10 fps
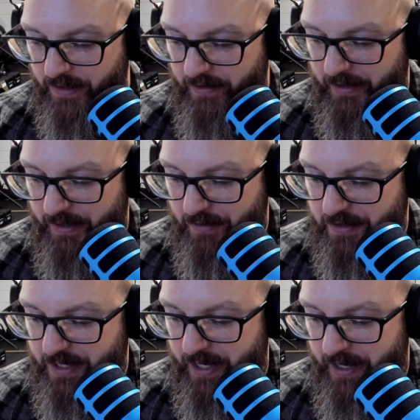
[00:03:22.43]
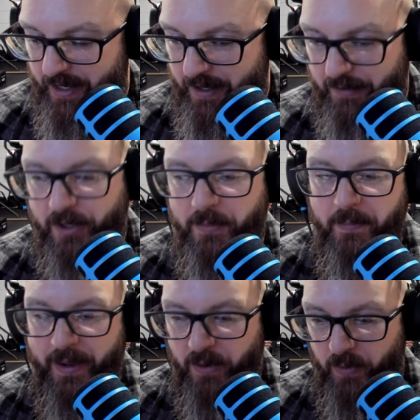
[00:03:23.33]
All right, here's a little bit
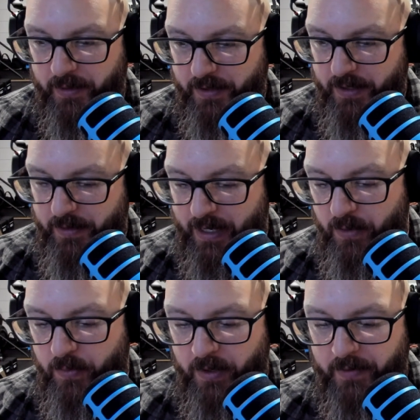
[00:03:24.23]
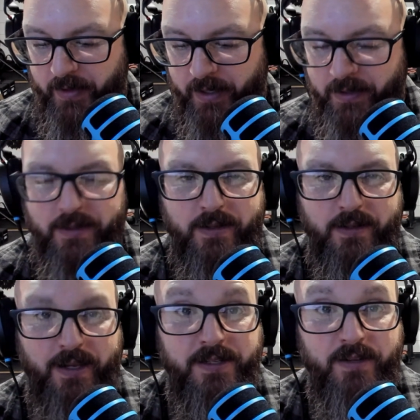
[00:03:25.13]
better one. And now we're in the
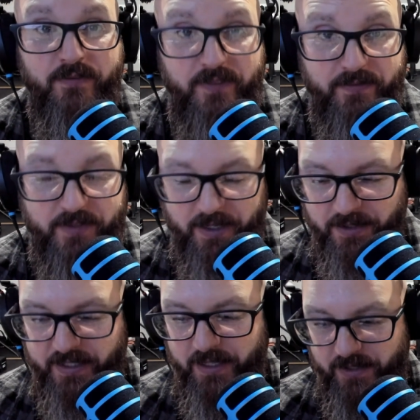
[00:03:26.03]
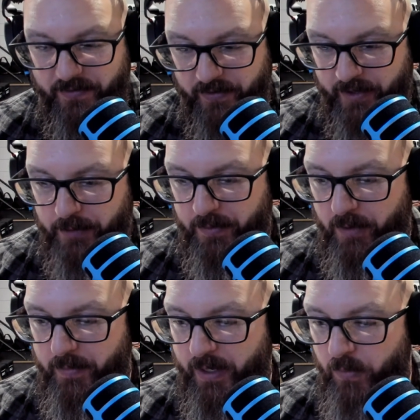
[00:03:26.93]
1950s. Things have developed a
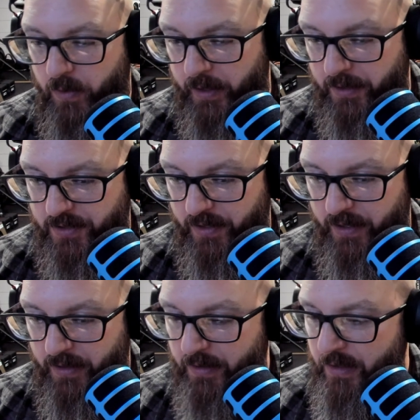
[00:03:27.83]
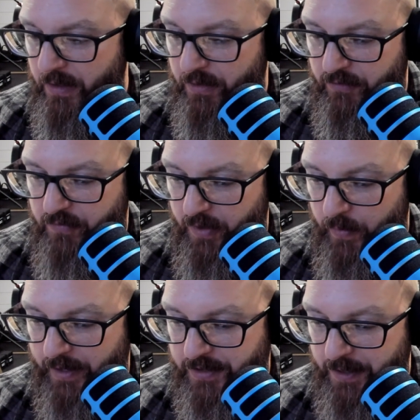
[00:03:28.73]
little bit. We're into the free
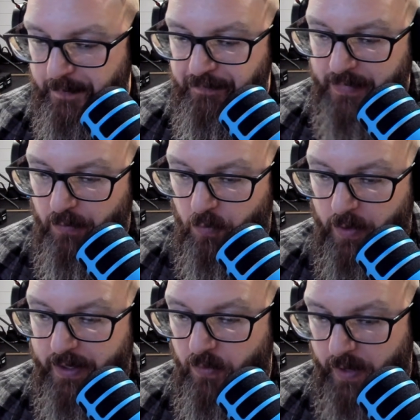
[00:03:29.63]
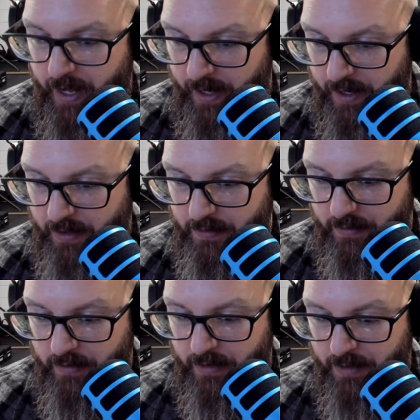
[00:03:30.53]
weights. Right away,
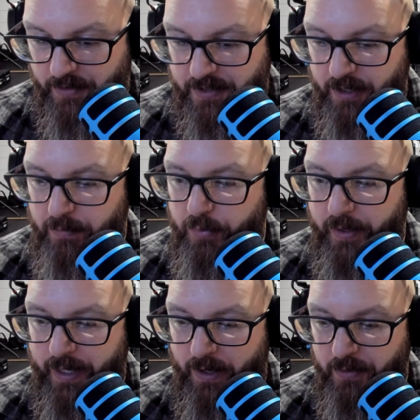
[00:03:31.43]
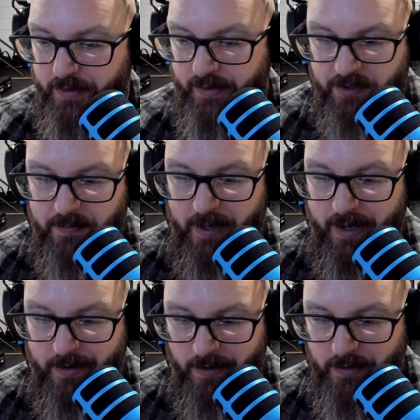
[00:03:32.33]
I'm just going to point out the
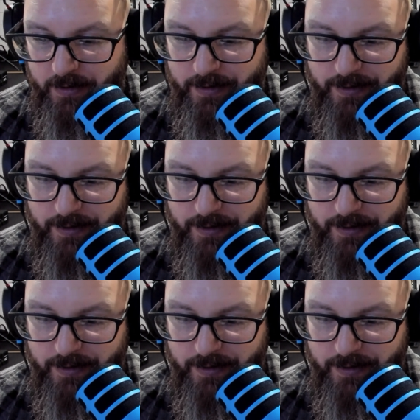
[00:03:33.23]
spotter